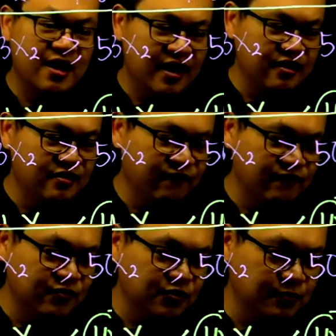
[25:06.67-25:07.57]
and if
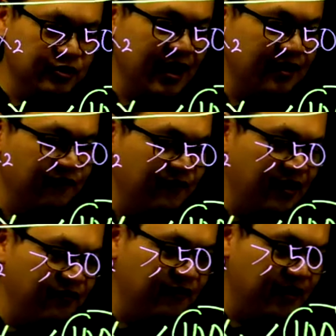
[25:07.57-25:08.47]
you subtract a
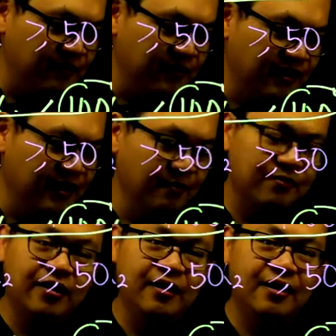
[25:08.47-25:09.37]
very, very big
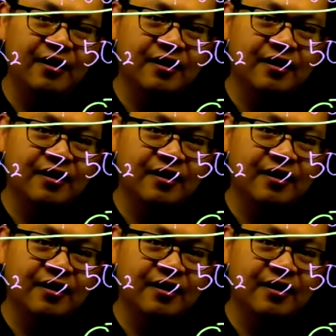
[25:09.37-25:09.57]
number,